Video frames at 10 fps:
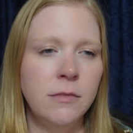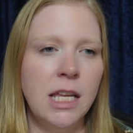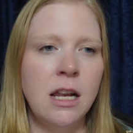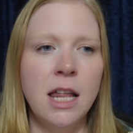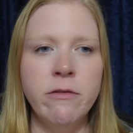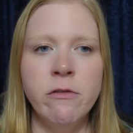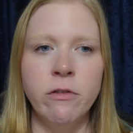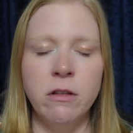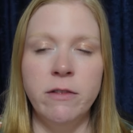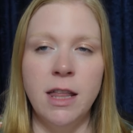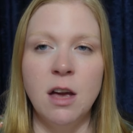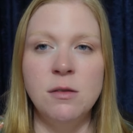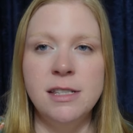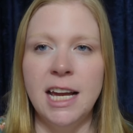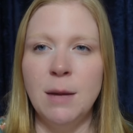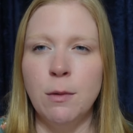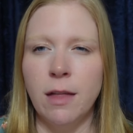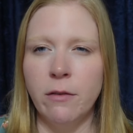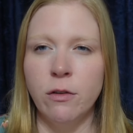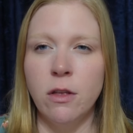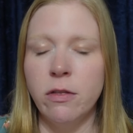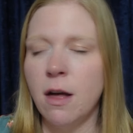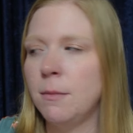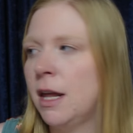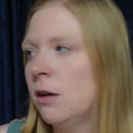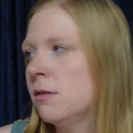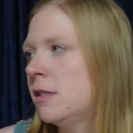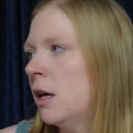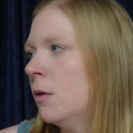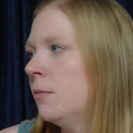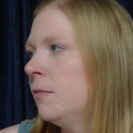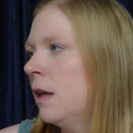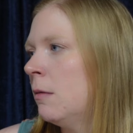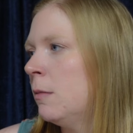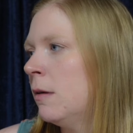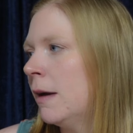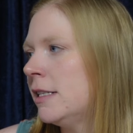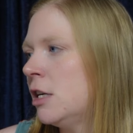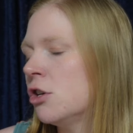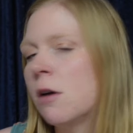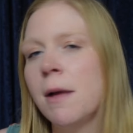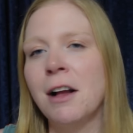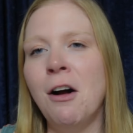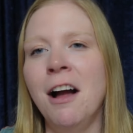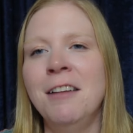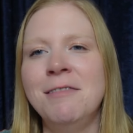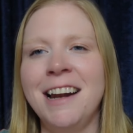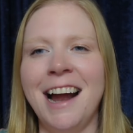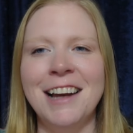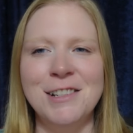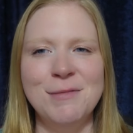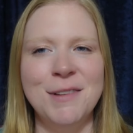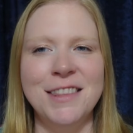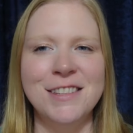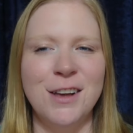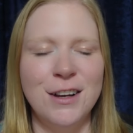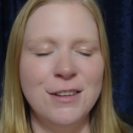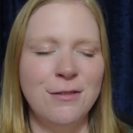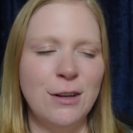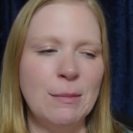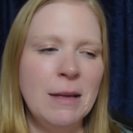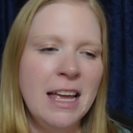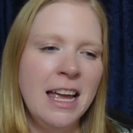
not even for the video's sake, but like for the thumbnail. So I'm going to put my t-shirt back on, but I just put this on to film.